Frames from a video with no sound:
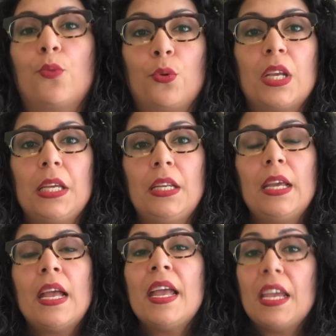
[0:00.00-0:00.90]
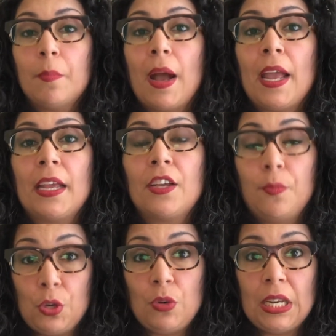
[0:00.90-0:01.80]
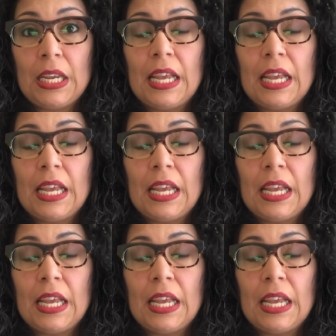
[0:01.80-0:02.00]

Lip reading: rooted in my community.